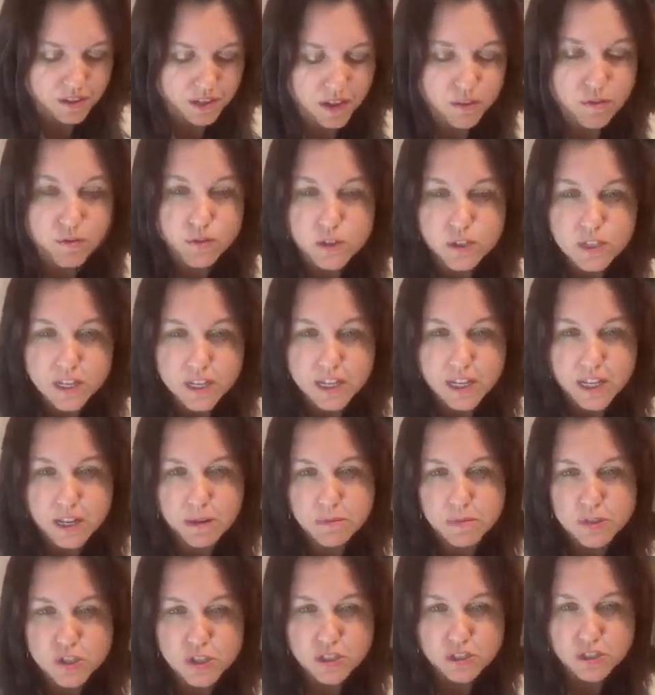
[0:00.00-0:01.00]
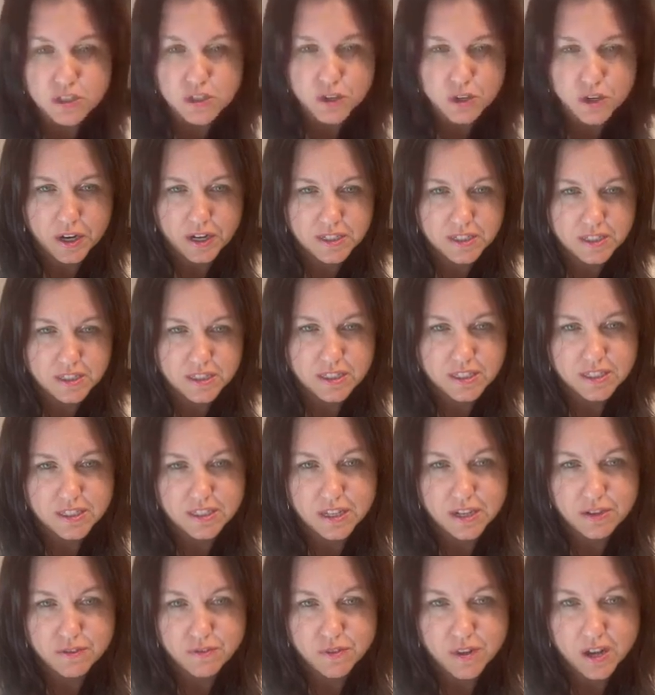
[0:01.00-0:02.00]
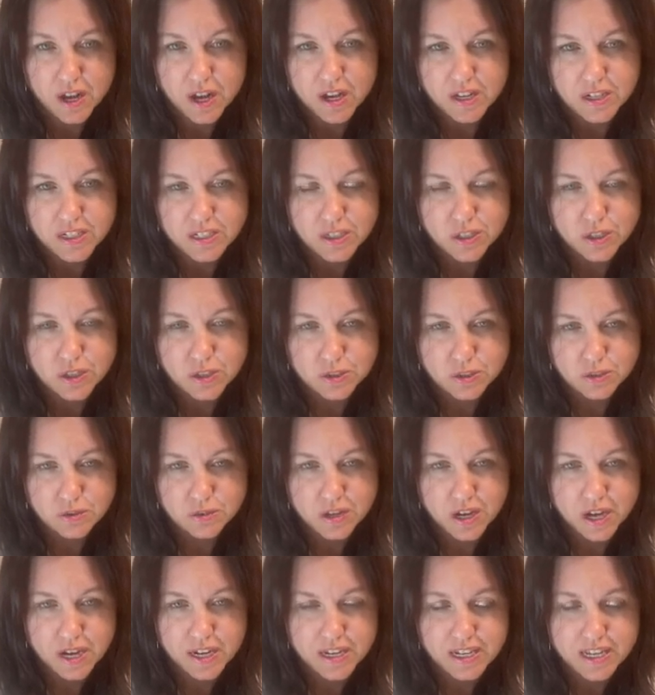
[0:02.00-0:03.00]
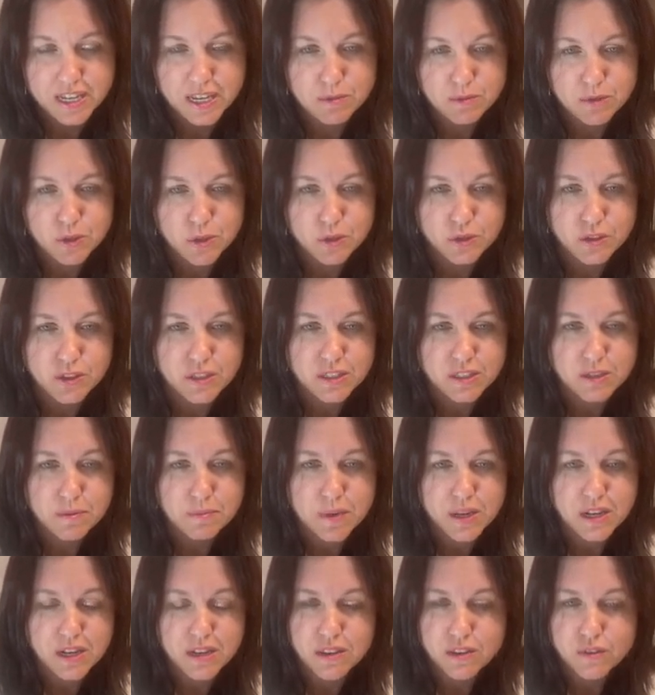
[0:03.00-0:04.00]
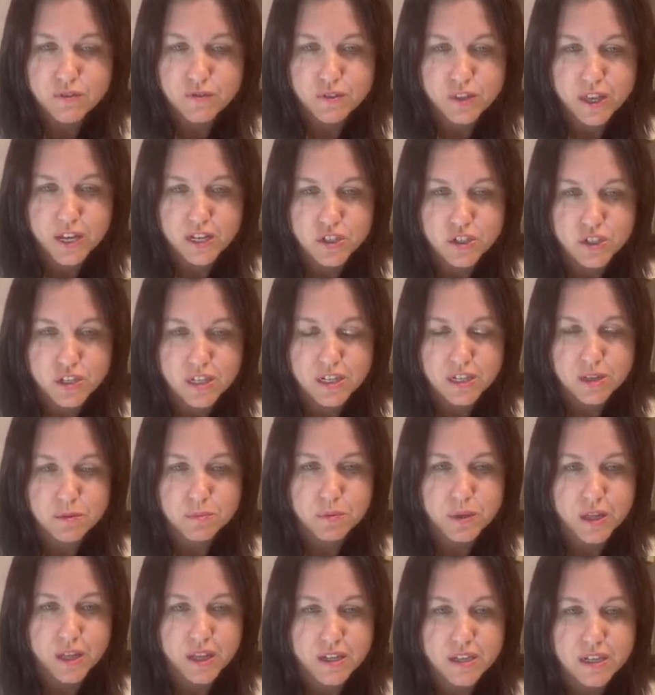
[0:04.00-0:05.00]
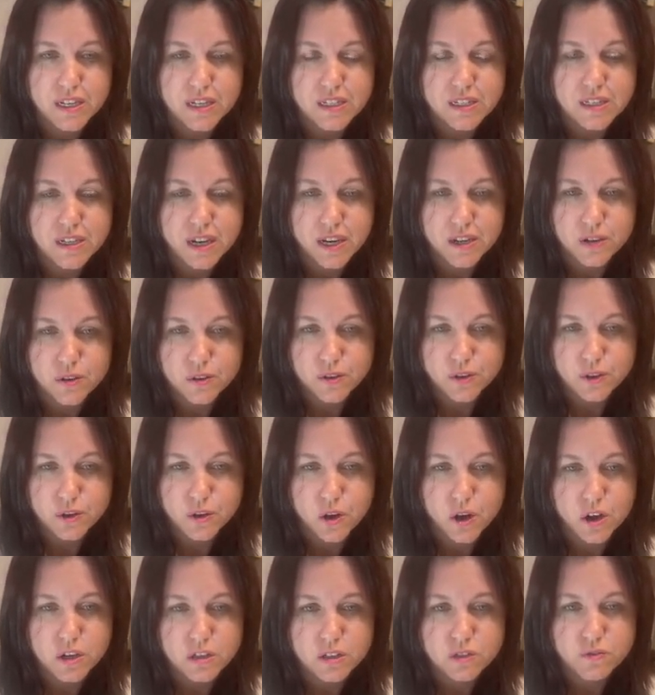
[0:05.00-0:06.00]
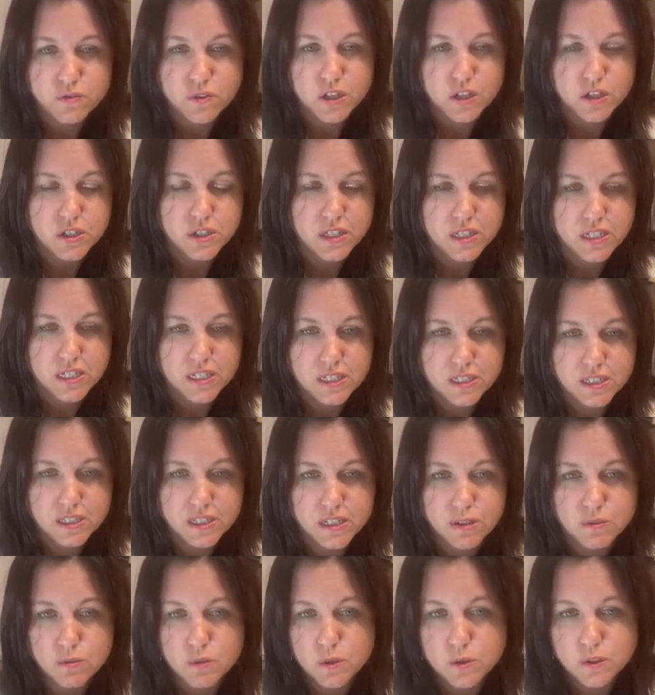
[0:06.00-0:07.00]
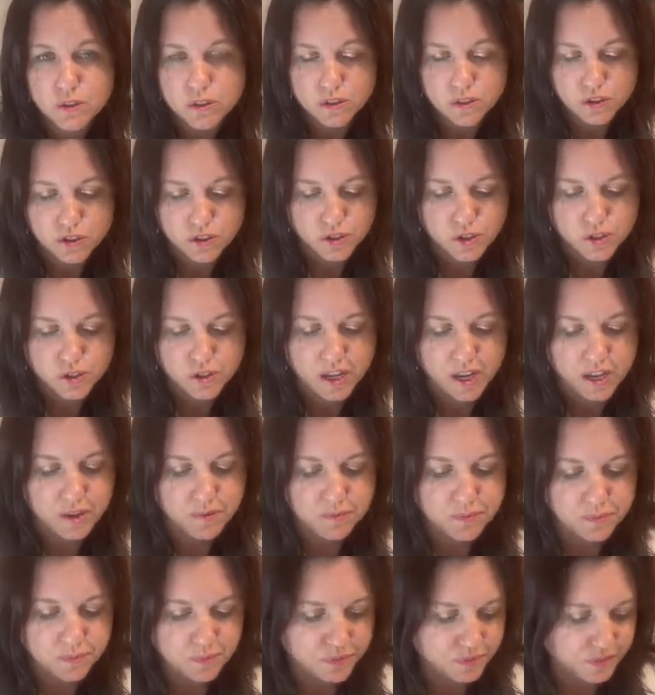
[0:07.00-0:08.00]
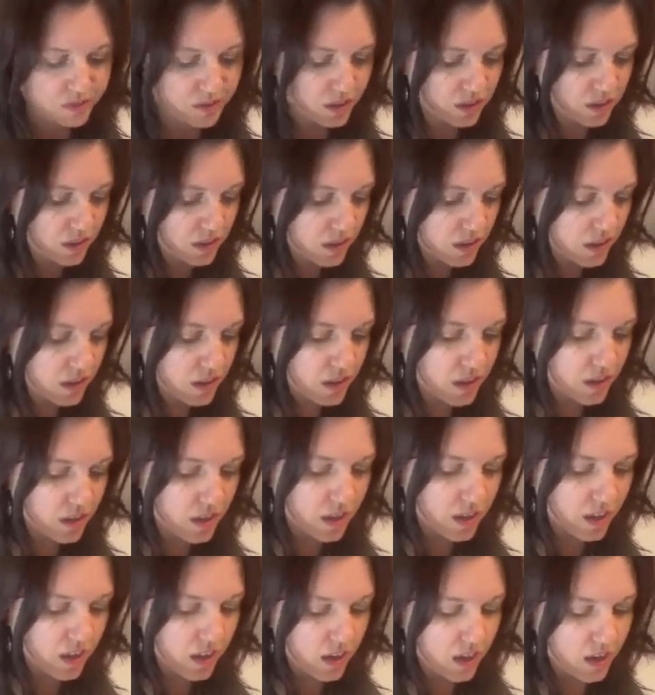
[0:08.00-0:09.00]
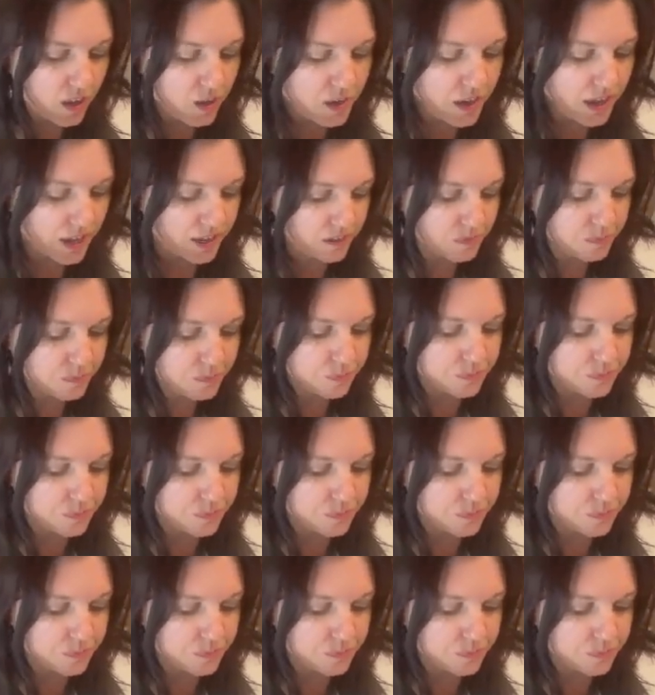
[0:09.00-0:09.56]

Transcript: And first I claim that Jesus Christ is the Son of God. He's also God. He came to earth as a man in the flesh, and he bled and died on the cross for our sins. He rose on the third day. Okay.